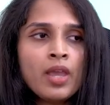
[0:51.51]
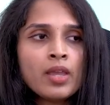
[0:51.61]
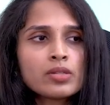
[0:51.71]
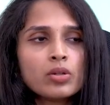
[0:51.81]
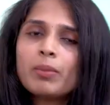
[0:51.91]

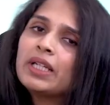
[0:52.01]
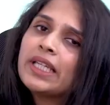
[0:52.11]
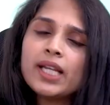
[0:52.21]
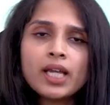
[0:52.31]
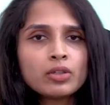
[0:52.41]
So,
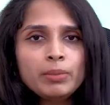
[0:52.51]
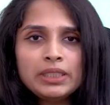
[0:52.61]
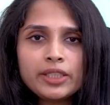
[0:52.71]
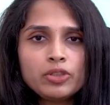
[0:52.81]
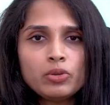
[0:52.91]
namalki ellarkume
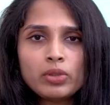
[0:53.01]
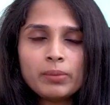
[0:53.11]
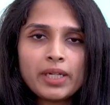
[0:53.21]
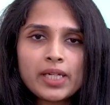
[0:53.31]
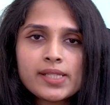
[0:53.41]
theriyum urine
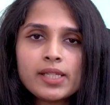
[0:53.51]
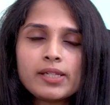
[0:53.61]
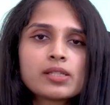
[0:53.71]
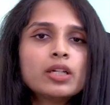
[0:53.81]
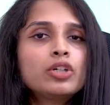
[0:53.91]
pregnancy
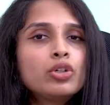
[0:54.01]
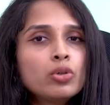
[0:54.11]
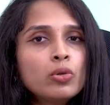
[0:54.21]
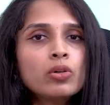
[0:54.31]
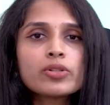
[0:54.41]
test la
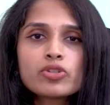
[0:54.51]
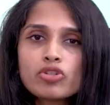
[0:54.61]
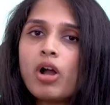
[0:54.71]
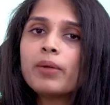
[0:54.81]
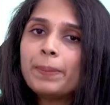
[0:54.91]
2
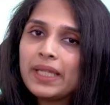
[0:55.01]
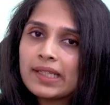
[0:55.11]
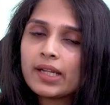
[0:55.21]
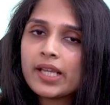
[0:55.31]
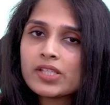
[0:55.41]
strong
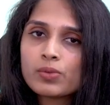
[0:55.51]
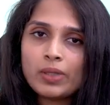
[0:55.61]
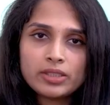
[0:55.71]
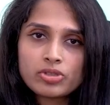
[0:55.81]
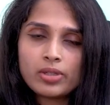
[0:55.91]
pink lines
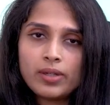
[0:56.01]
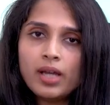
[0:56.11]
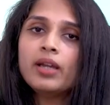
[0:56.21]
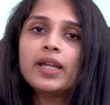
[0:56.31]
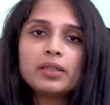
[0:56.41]

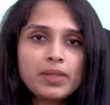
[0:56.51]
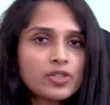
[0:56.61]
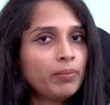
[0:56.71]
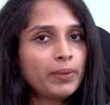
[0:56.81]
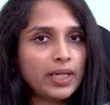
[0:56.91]
vanduchuna, it means
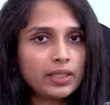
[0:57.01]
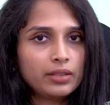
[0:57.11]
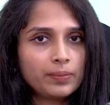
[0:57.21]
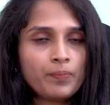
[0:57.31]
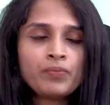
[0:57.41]
you're
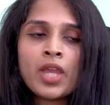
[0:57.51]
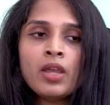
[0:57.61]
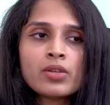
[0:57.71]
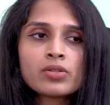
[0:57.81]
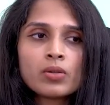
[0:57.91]
pregnant.
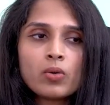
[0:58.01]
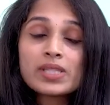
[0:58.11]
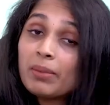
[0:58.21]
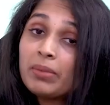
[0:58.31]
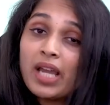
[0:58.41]
So
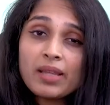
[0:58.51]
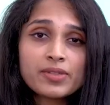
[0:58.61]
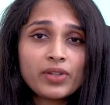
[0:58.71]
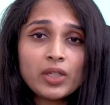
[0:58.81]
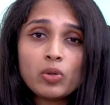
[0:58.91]

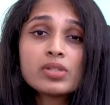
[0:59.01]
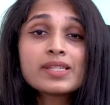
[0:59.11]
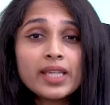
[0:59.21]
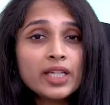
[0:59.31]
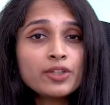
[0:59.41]
sometimes we don't
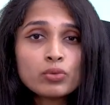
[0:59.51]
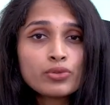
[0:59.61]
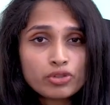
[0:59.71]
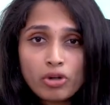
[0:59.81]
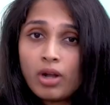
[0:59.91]
see 2
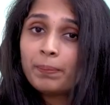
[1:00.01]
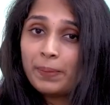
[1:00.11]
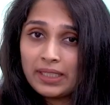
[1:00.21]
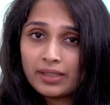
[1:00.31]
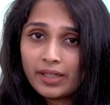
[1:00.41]
strong
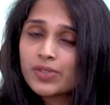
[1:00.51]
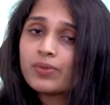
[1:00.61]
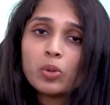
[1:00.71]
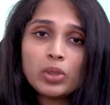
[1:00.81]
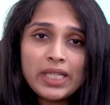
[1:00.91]
pink lines.
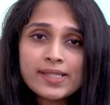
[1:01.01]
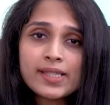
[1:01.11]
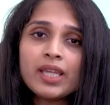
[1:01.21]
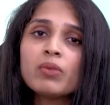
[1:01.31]
We only see